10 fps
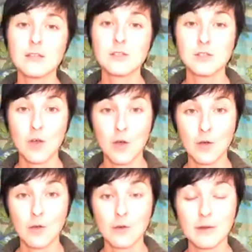
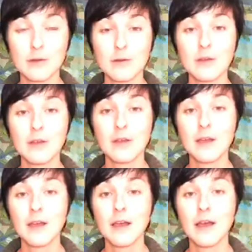So
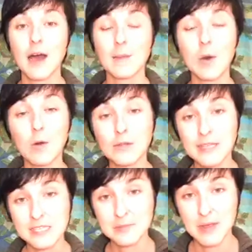I'm
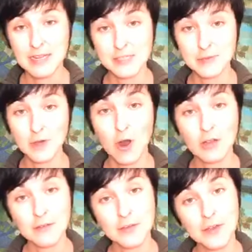holding space for
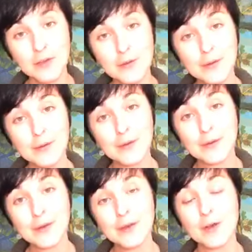all of you,
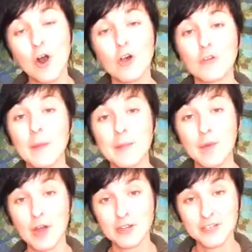all of my
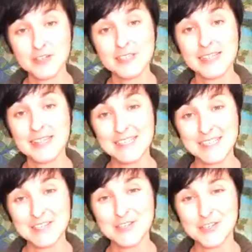partners in
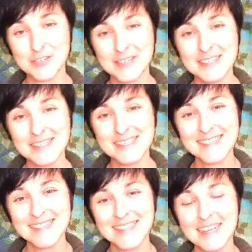this
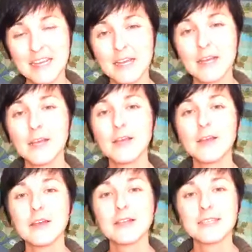endurance.
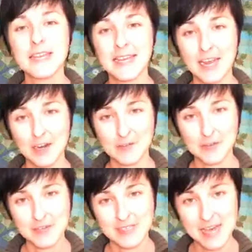Take care of
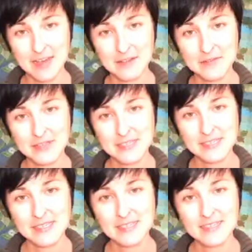yourselves.
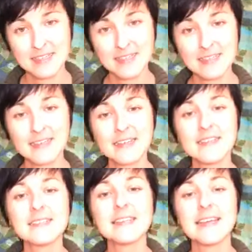
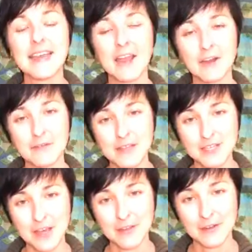Take care of
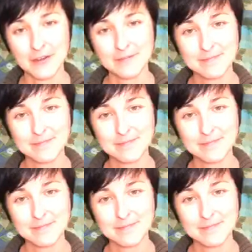each other.